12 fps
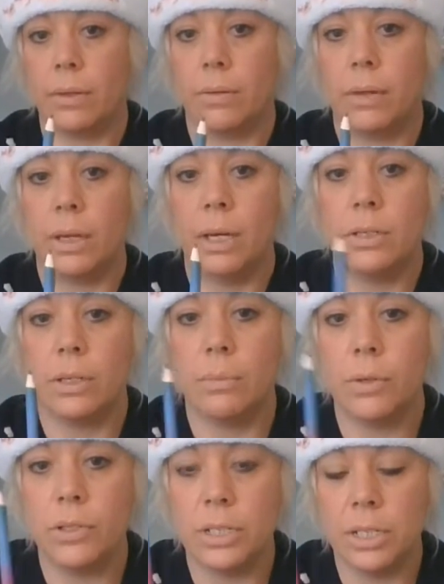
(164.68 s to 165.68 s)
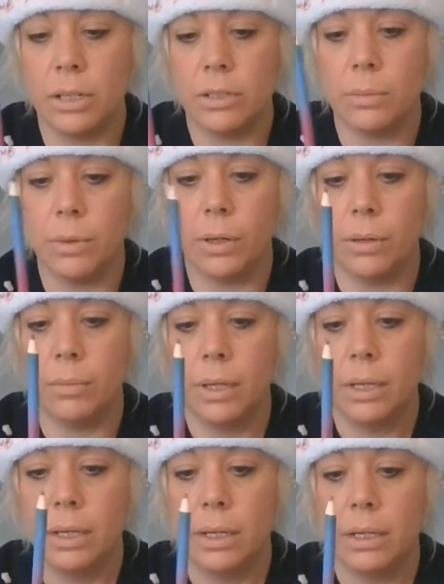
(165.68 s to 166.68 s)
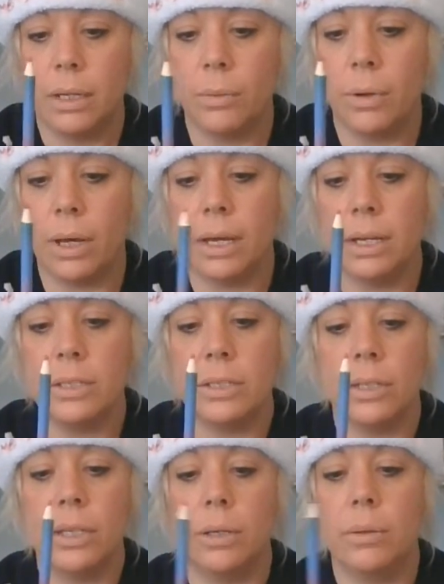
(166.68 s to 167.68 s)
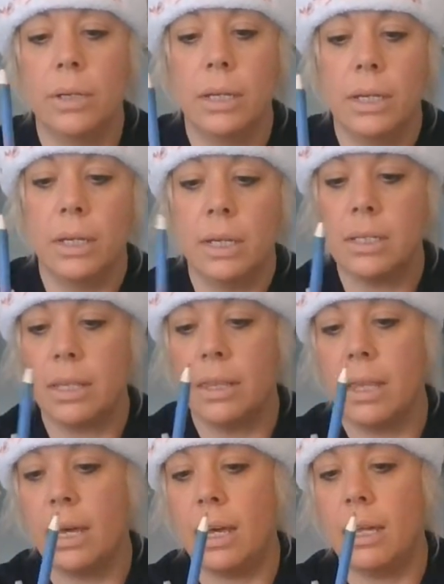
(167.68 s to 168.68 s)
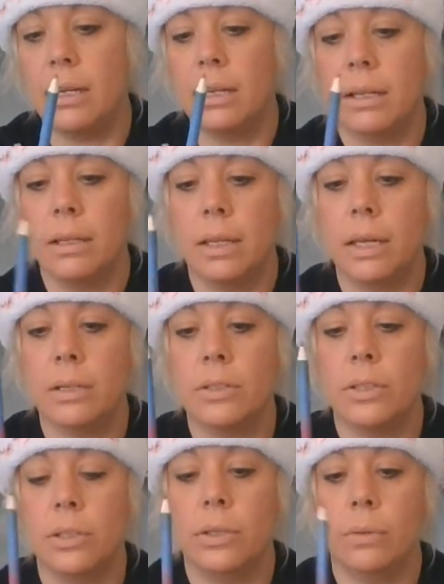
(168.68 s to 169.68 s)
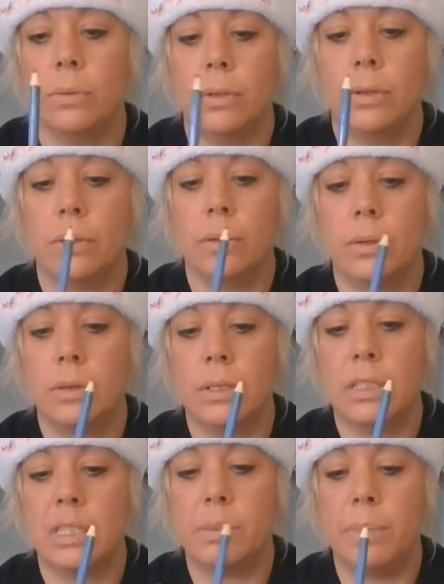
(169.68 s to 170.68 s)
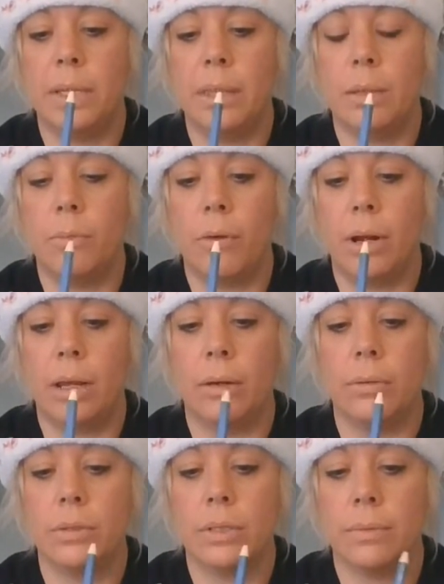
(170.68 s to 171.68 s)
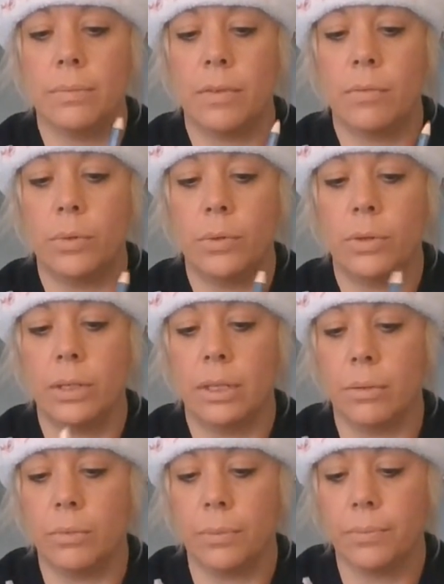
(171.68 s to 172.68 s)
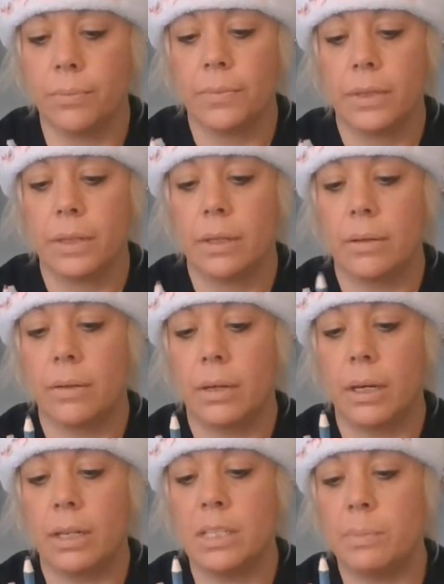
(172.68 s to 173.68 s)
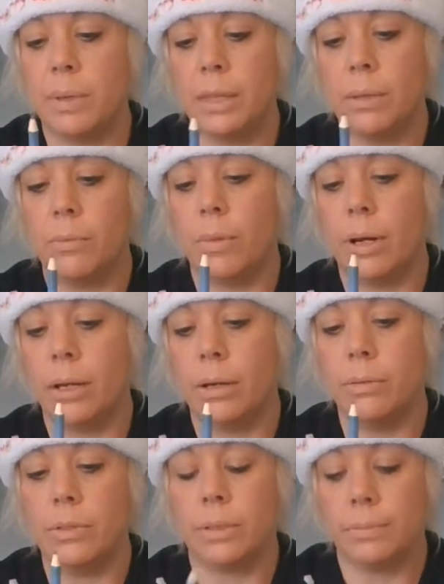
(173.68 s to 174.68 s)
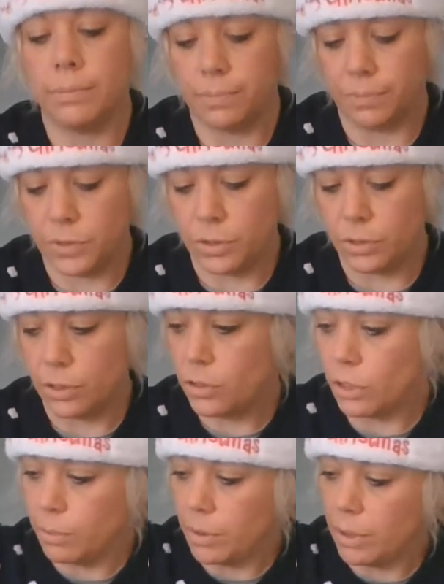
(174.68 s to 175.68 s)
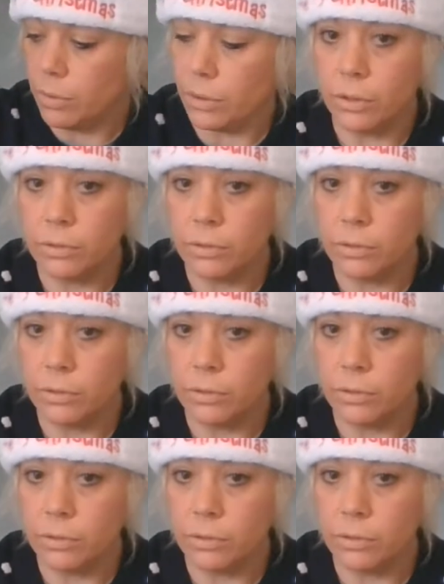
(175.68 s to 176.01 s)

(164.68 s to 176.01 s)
Okay, so you can push it down to the bottom. Now what I do is I then like to spin them round. I've broken that one. Okay, I spin them round. I'm just going to chop that one